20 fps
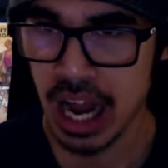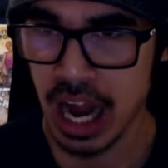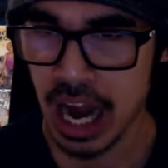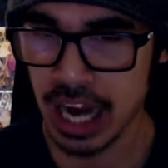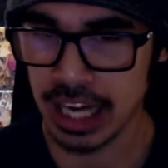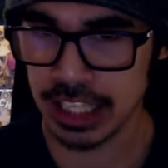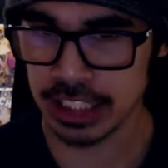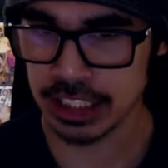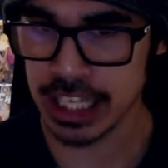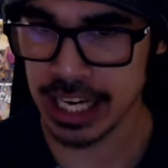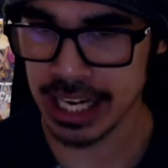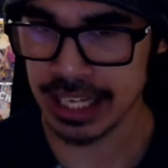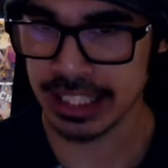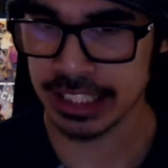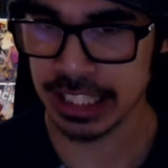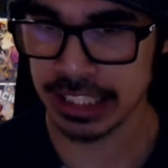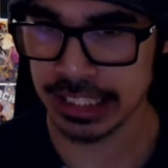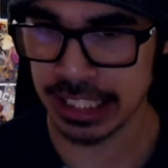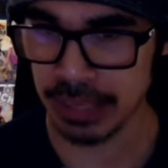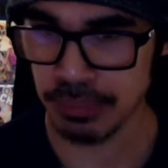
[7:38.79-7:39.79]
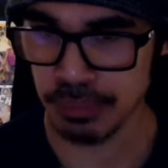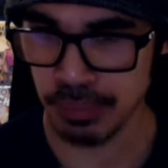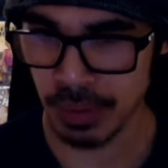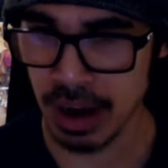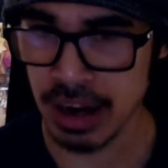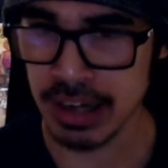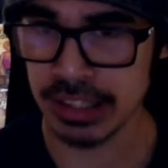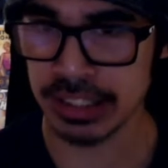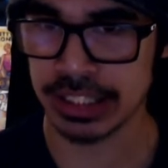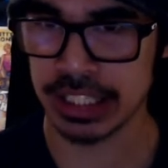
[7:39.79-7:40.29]
I like that they
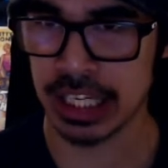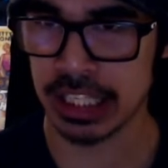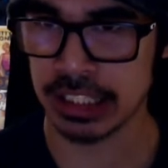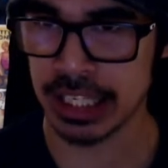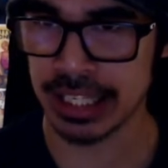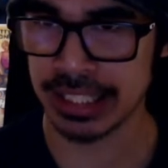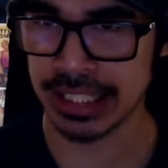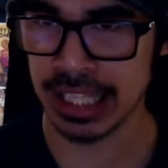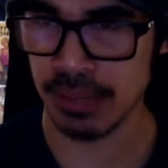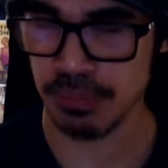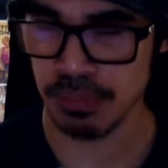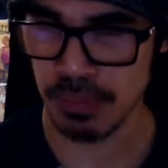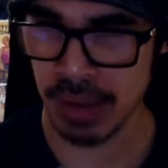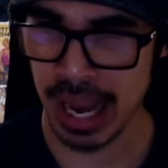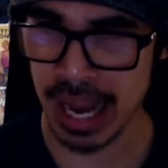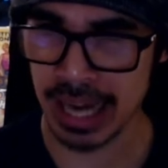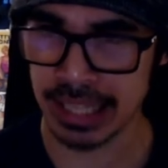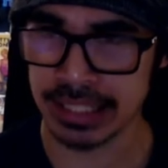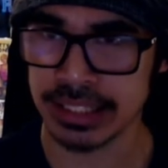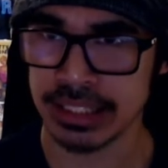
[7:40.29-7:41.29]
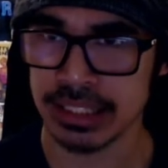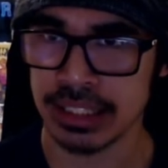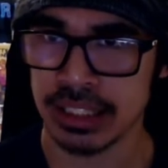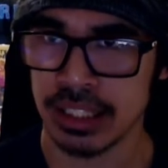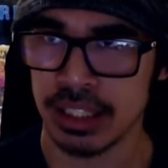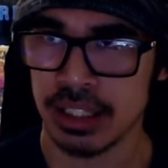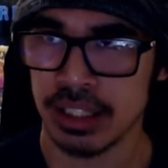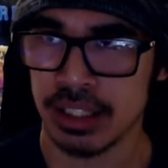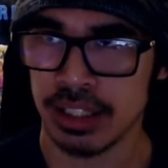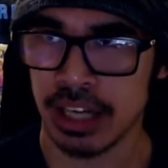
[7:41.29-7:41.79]
bonded. I like that Max
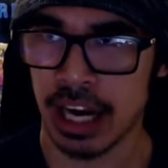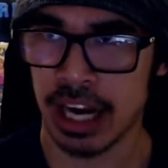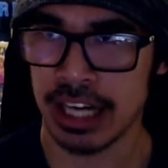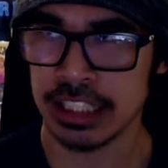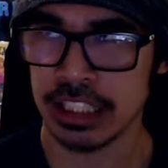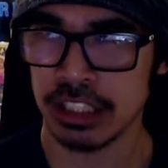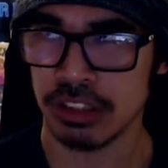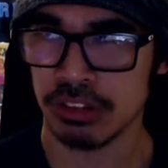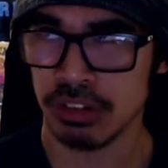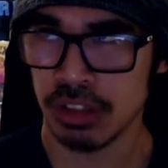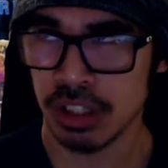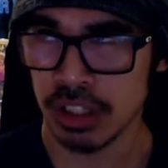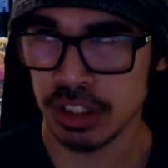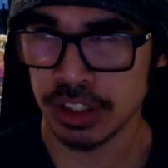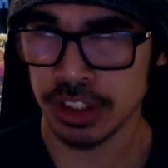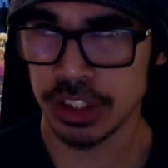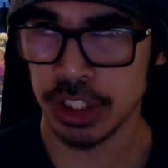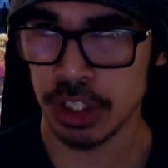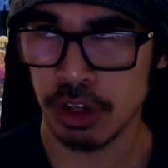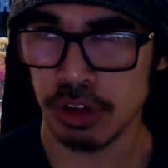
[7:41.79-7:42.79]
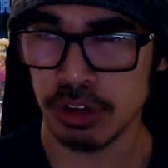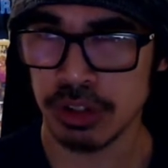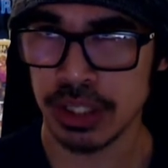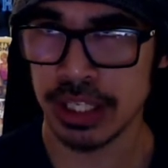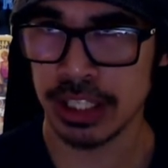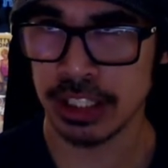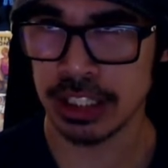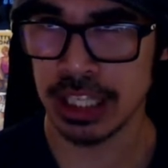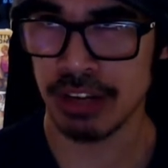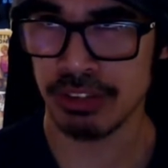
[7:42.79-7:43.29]
kind of showed
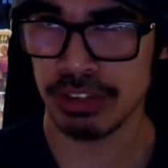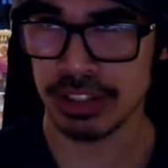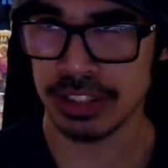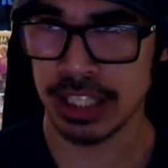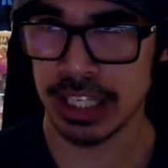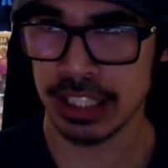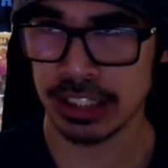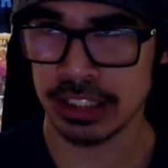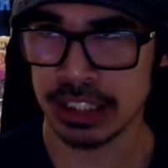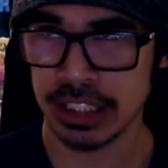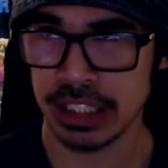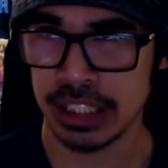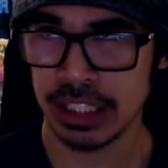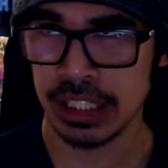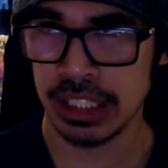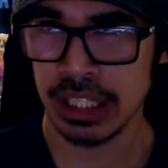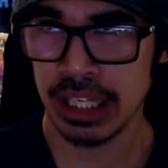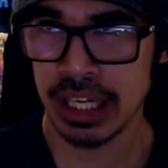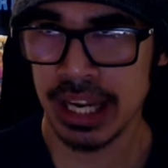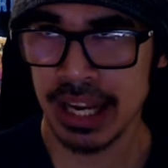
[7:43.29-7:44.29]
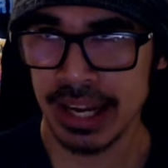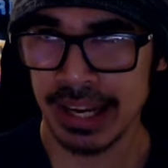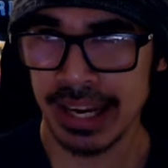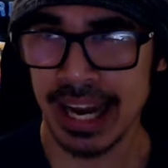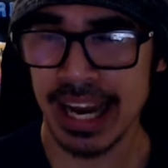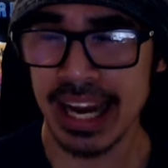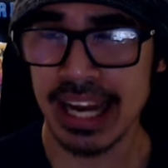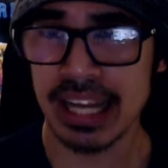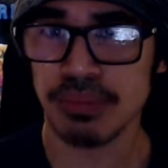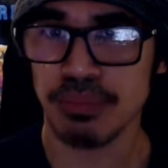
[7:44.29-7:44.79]
Eleven that she
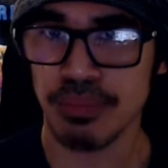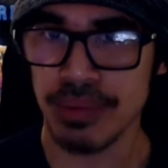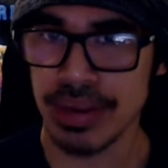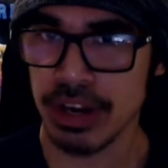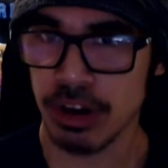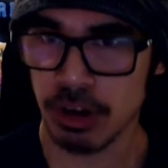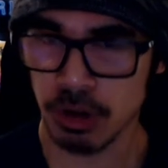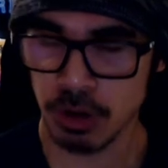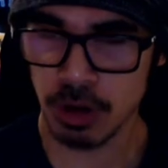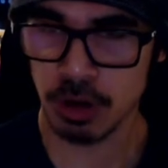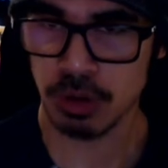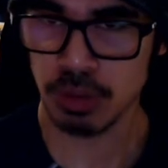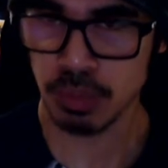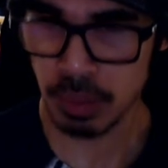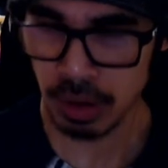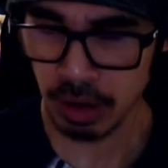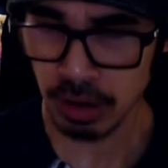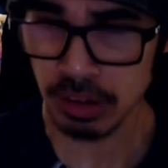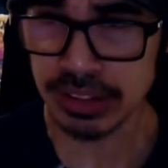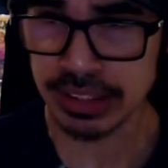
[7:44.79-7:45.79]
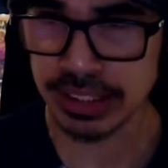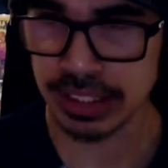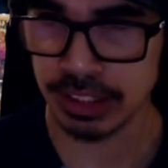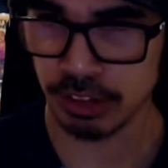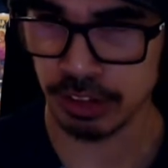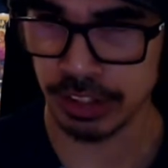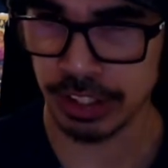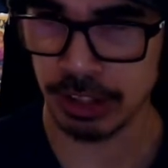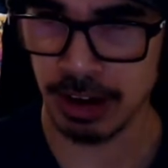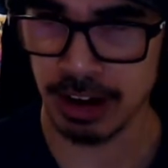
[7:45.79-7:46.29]
can be her own person,
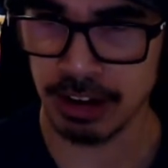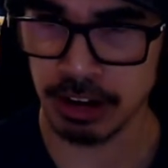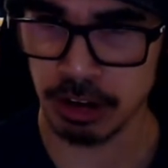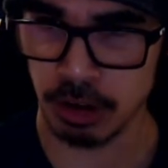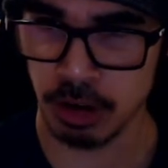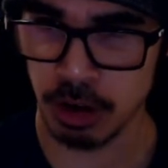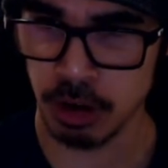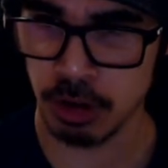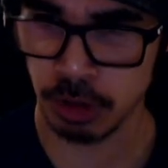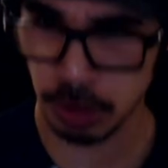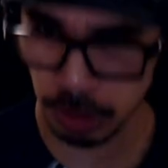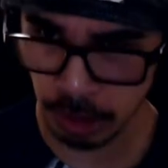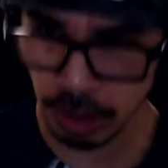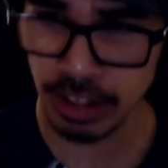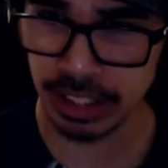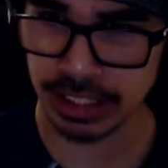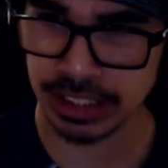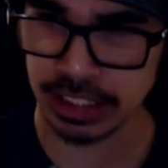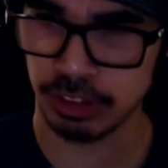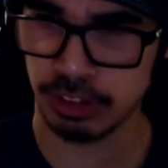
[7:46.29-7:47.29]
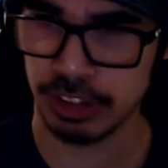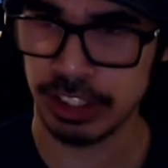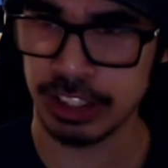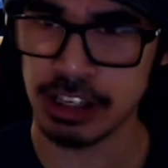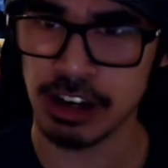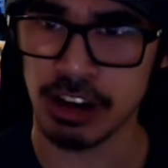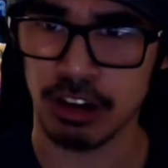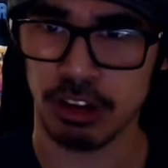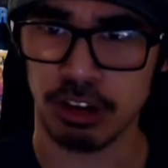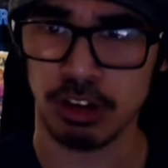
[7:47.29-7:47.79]
figure out her own look. She figured
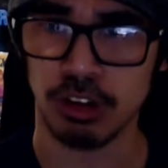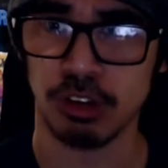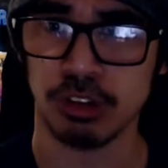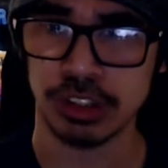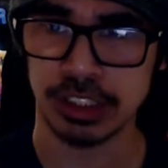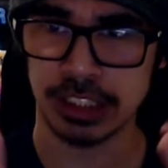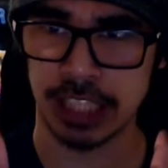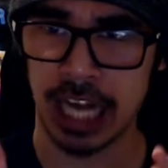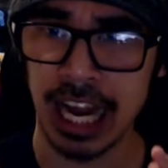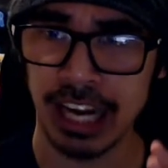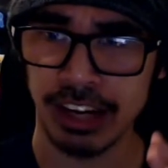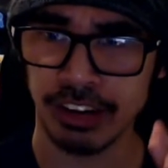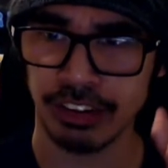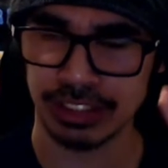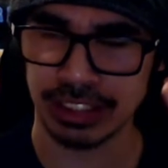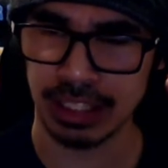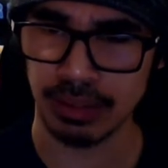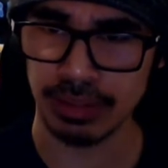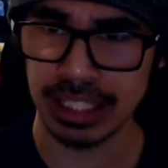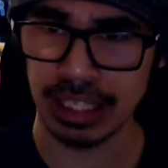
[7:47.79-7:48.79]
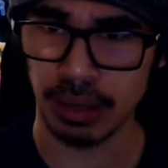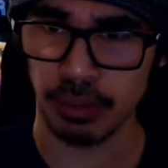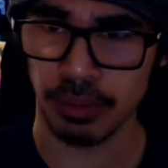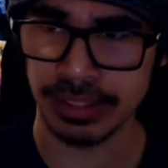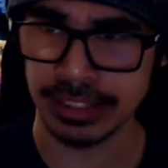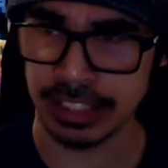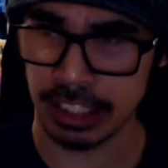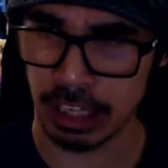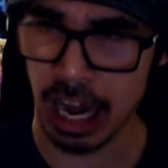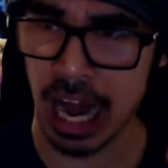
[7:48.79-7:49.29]
out her own style, something that
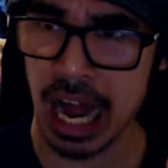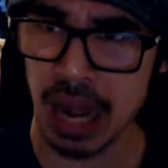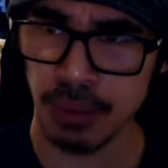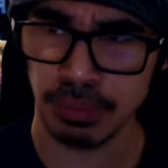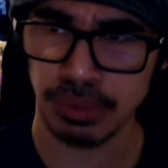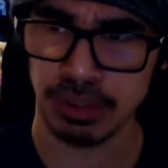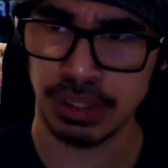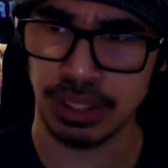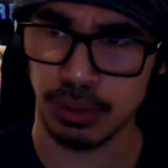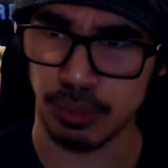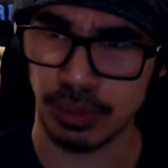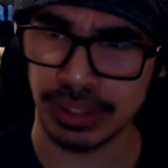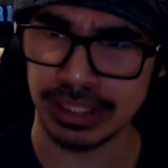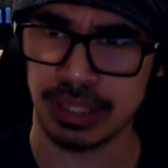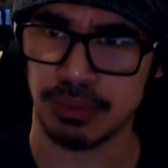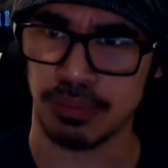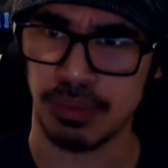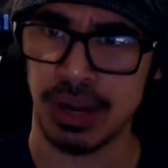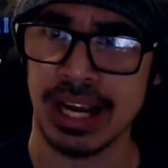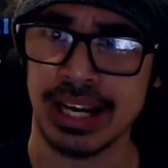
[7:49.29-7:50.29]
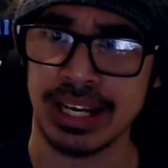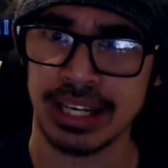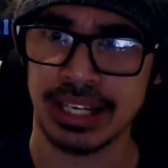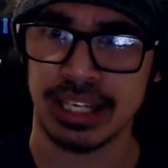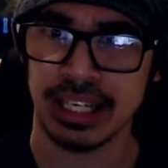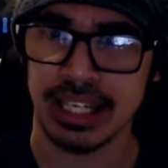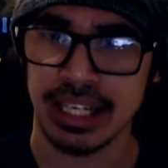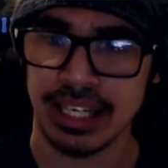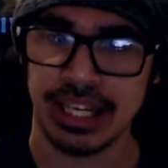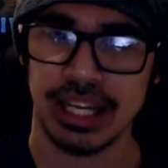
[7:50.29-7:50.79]
wasn't Hopper, it wasn't Mike,
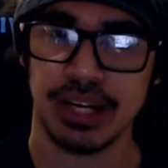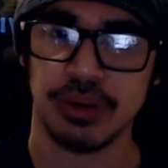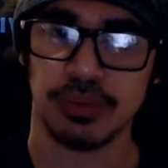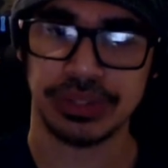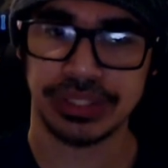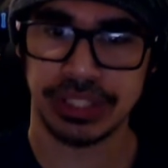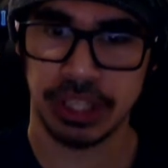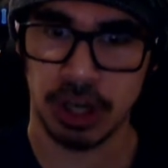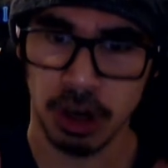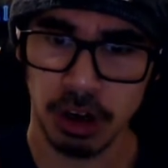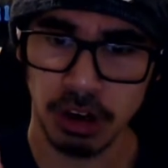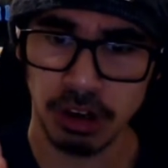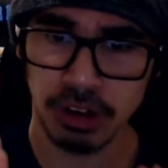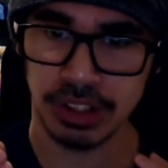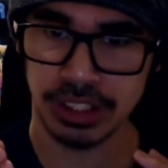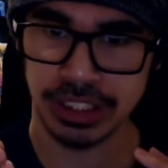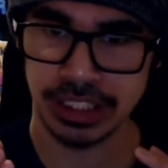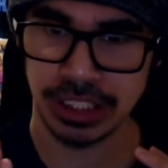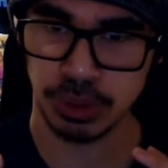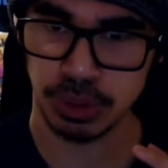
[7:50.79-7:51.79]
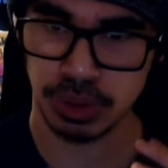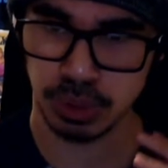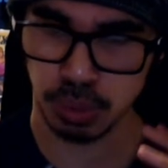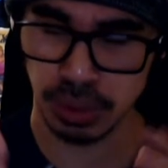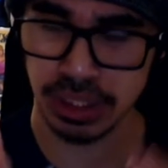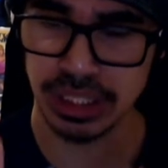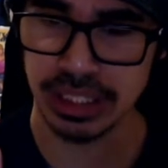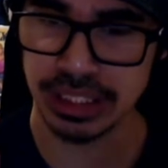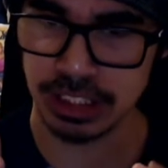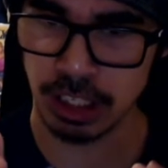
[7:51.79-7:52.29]
it was her. She was
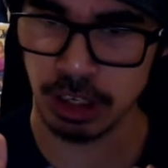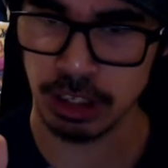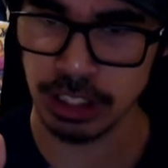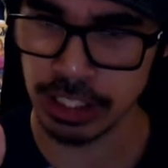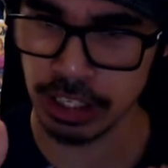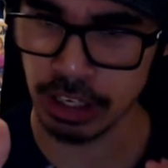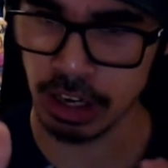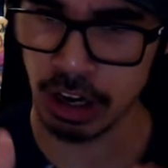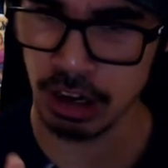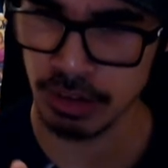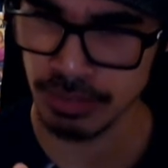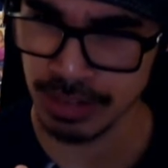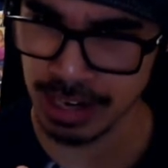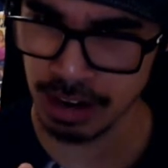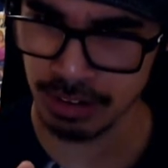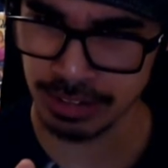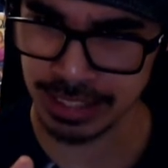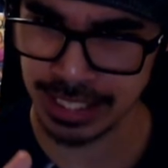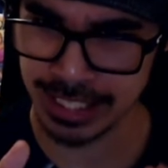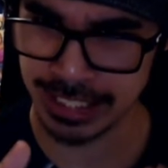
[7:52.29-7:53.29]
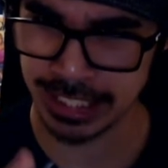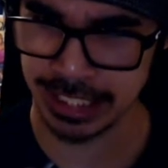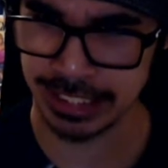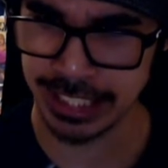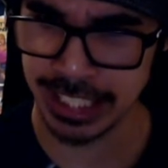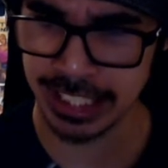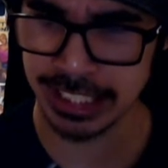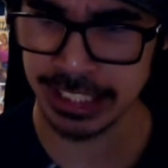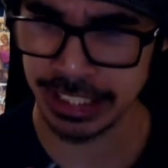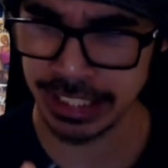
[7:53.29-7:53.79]
really starting to carve out an
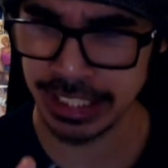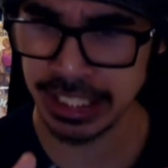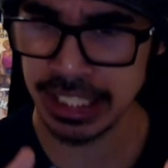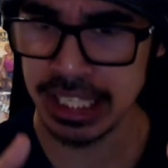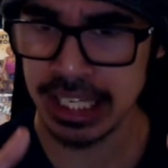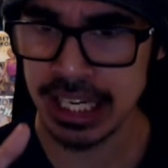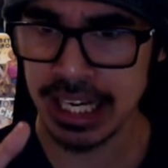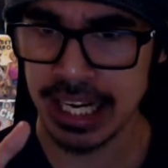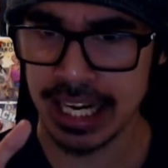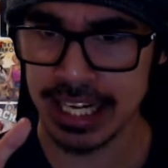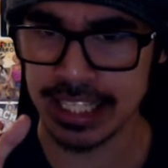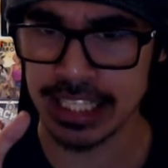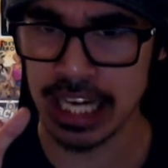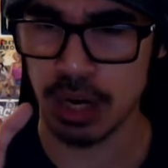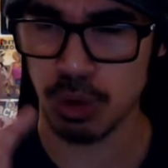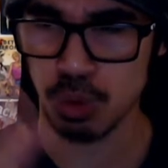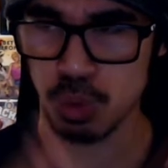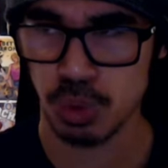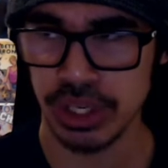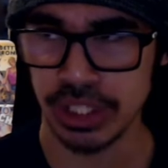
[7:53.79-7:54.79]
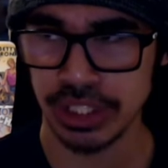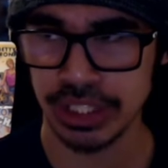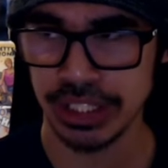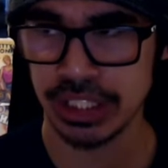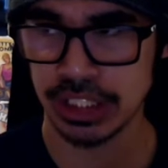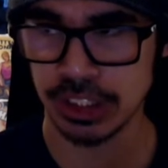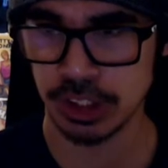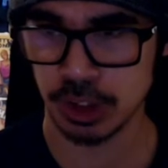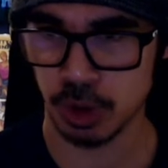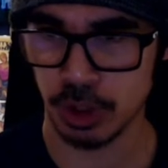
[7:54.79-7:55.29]
identity, and I really
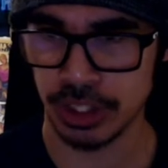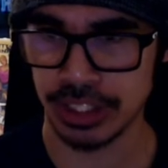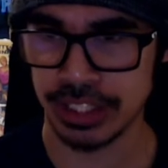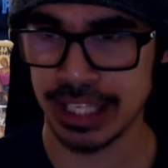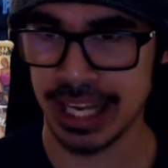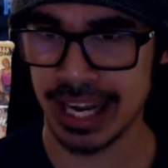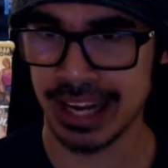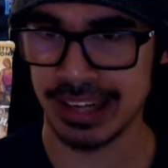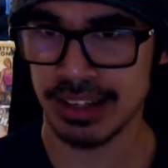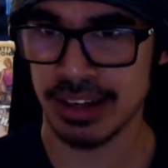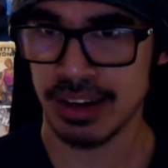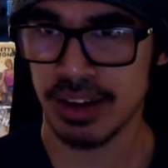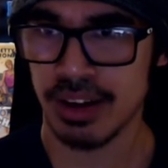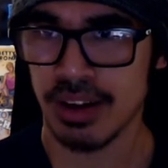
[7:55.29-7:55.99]
enjoyed that.